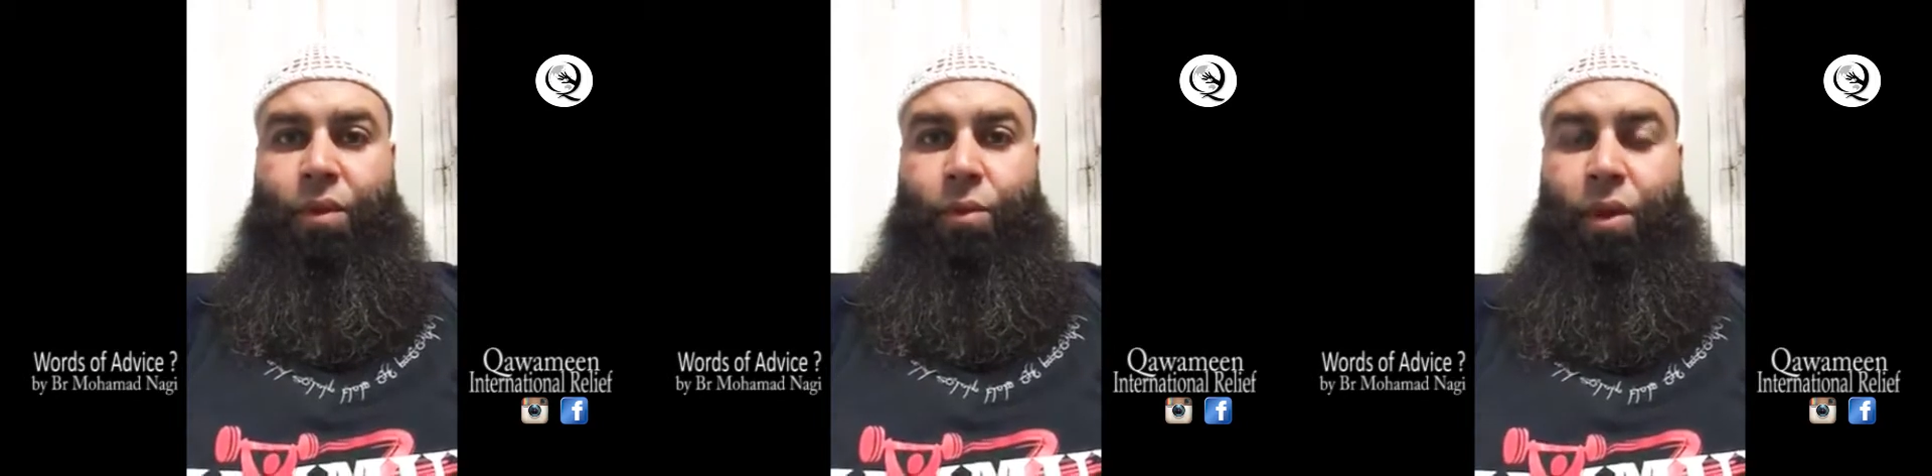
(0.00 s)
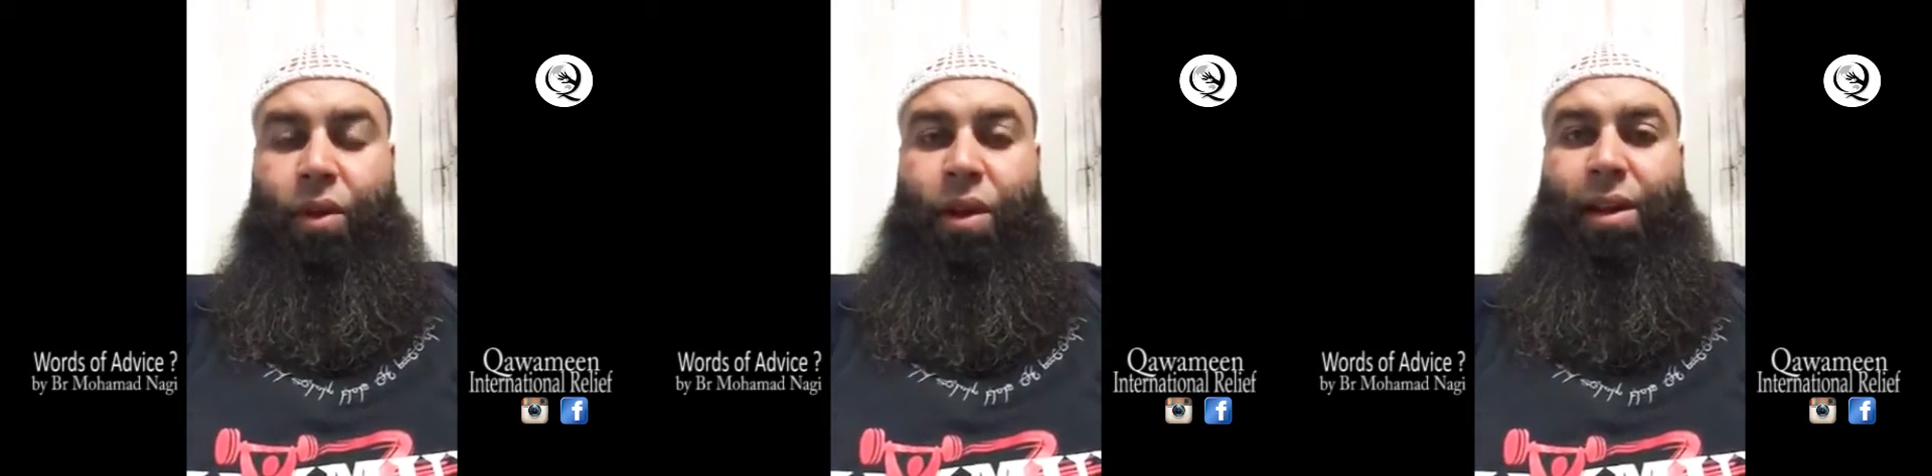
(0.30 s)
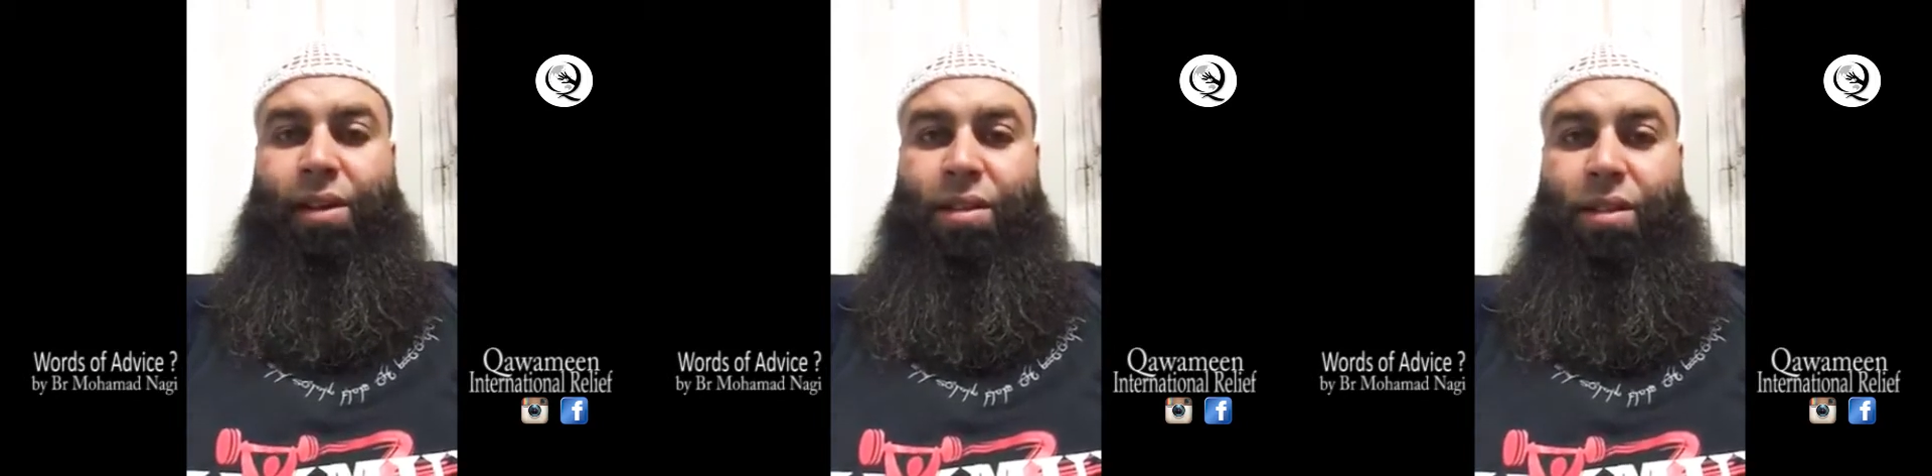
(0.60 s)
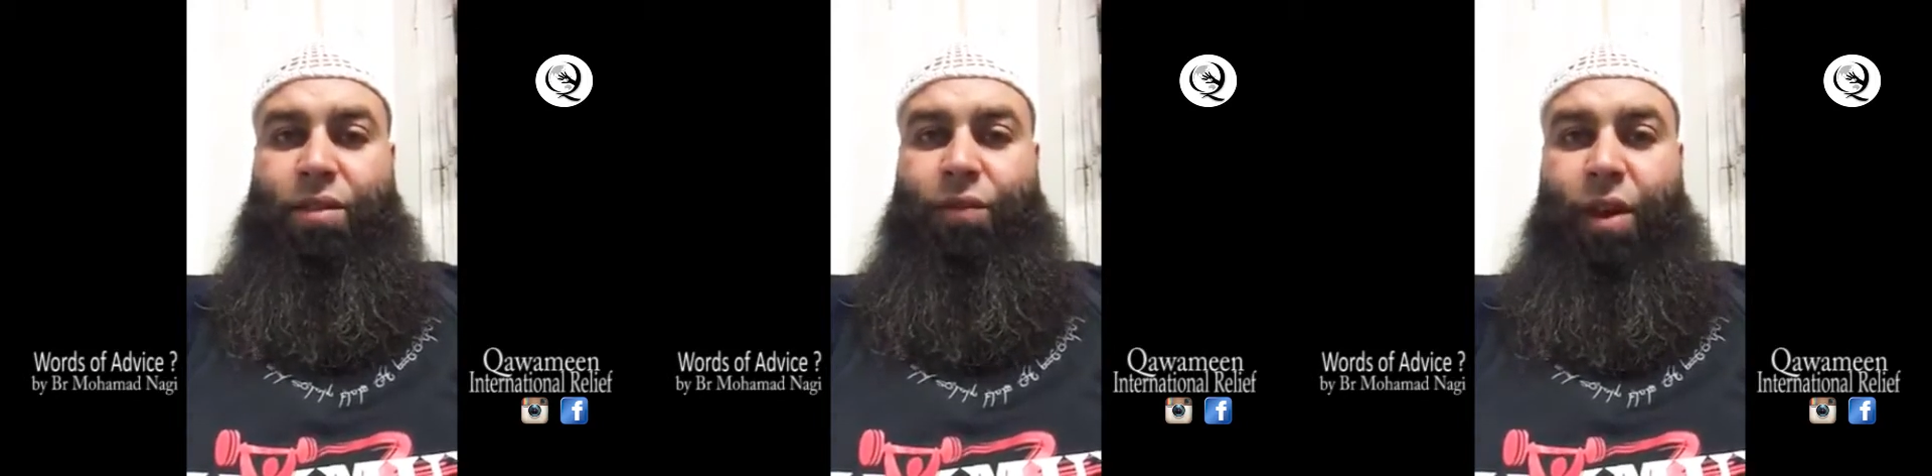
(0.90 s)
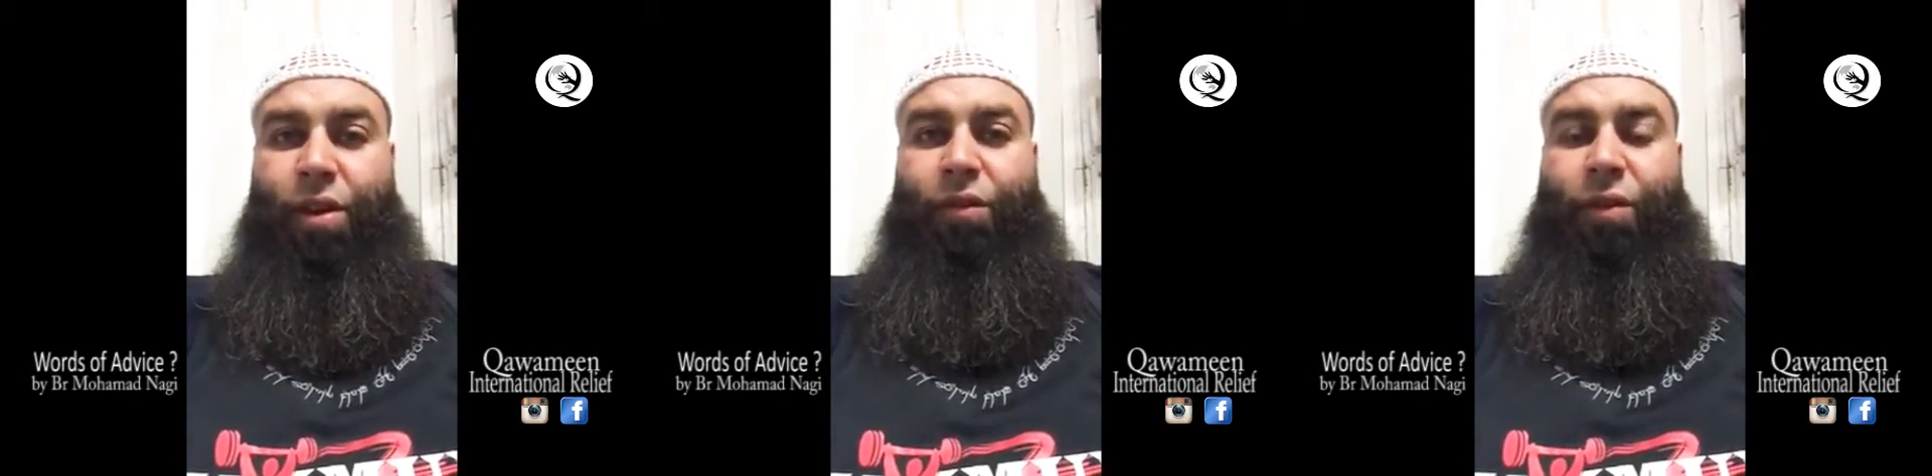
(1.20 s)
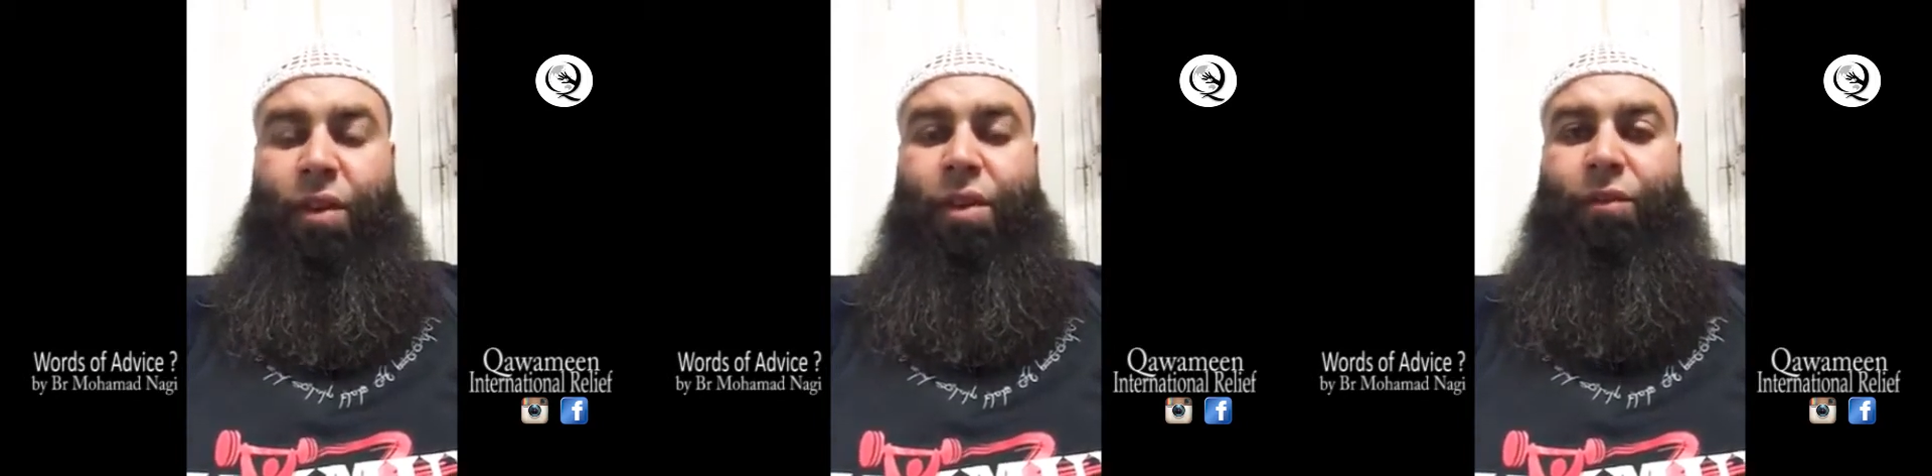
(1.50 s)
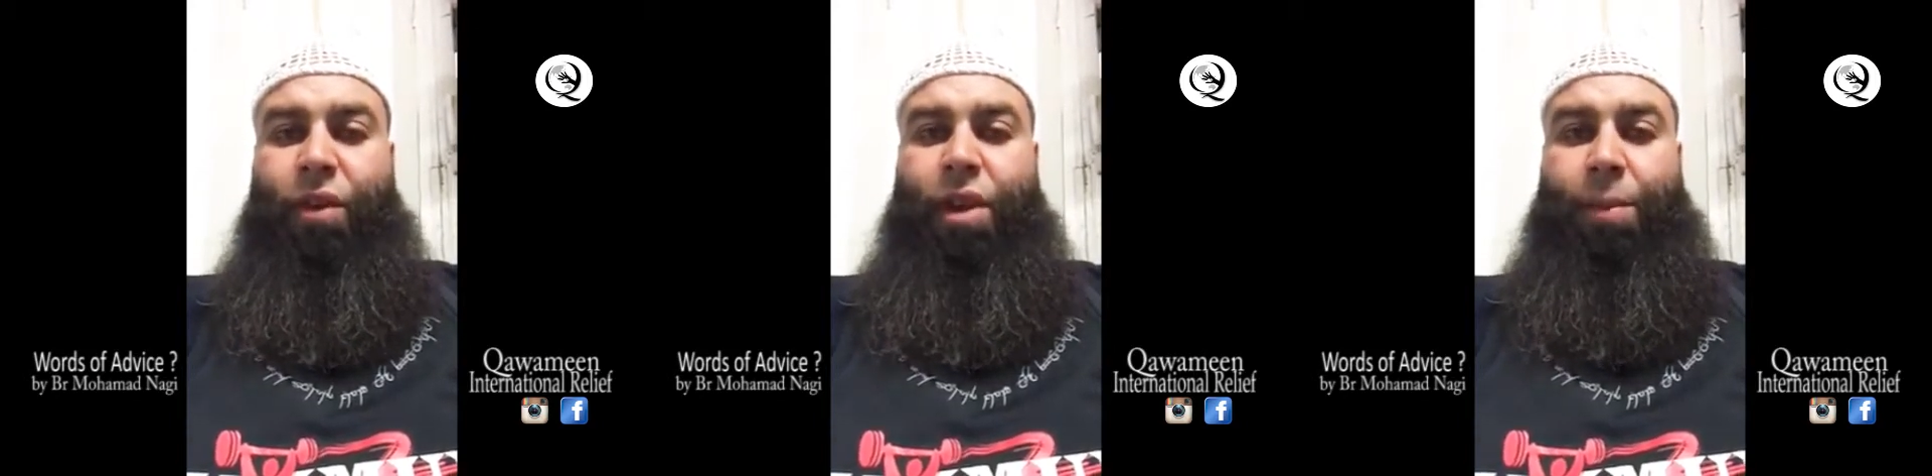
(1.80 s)
Wallahi, this is very, very,
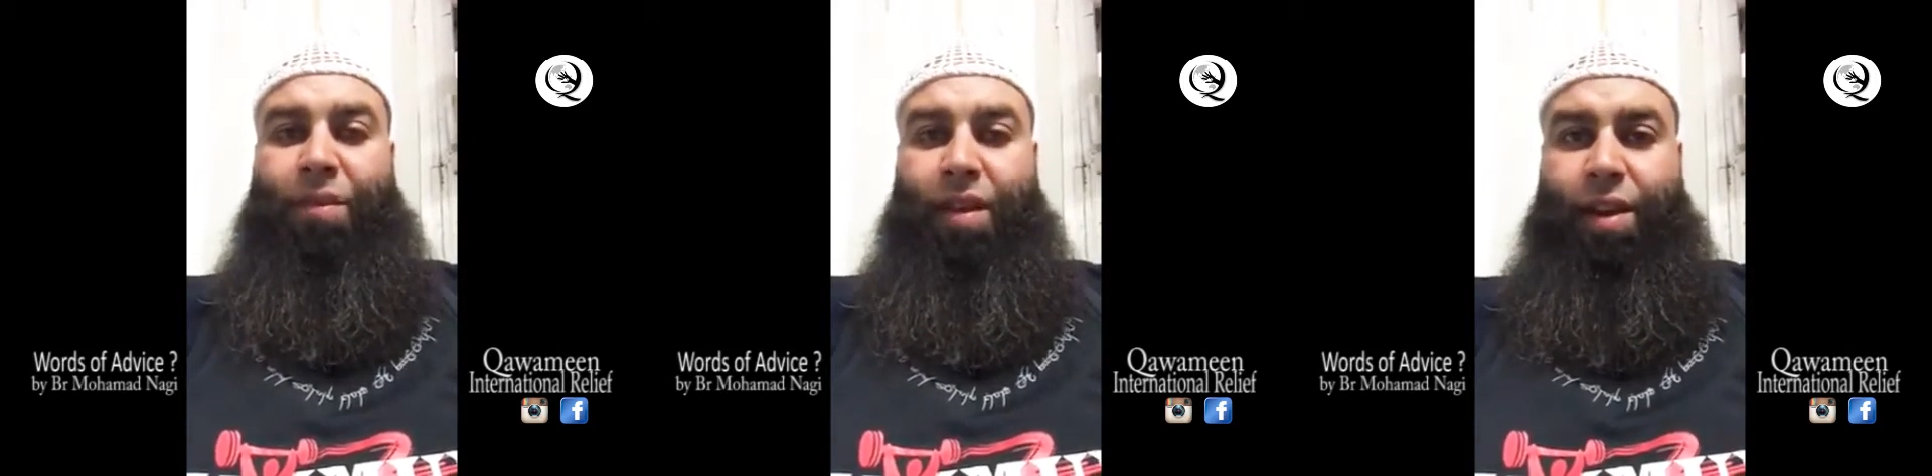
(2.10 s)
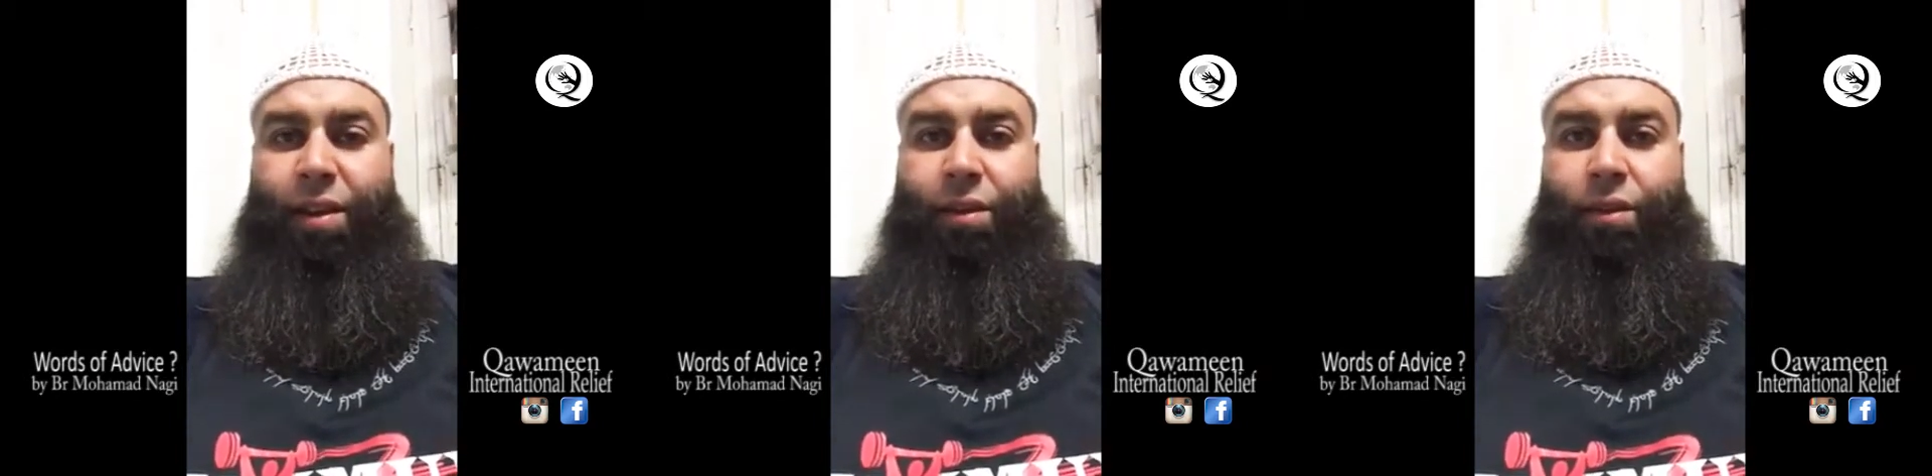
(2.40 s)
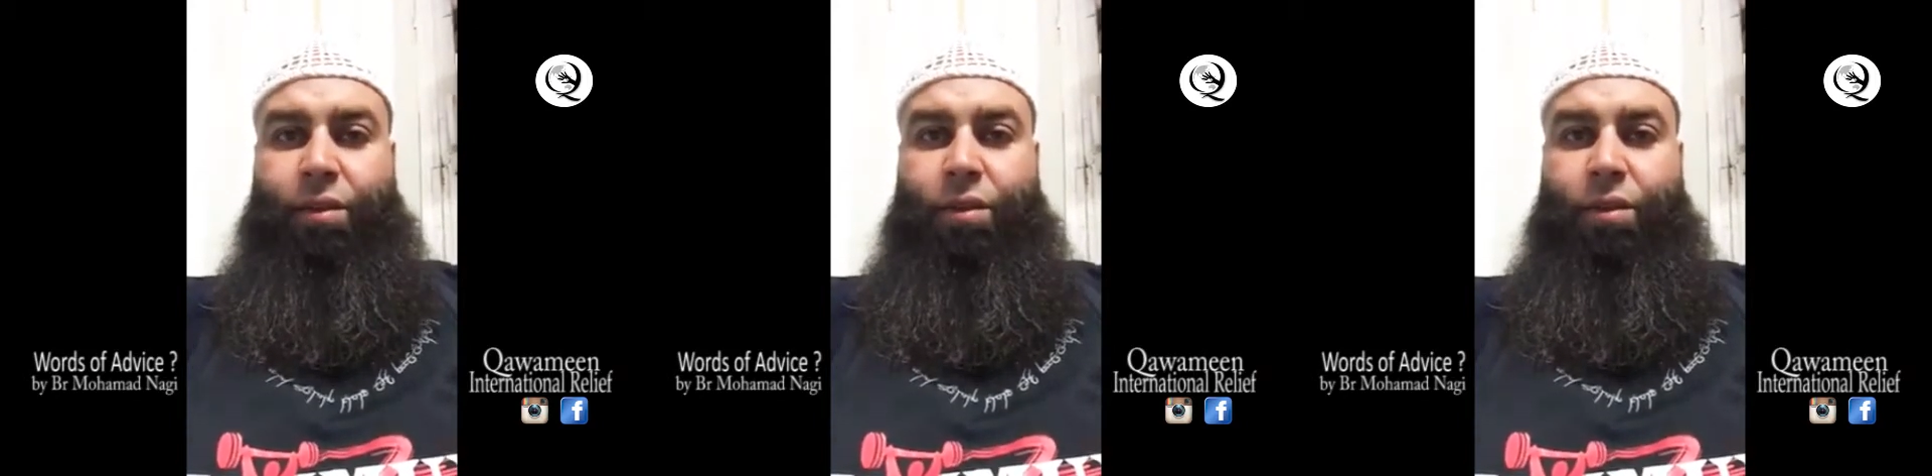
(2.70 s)
very upsetting.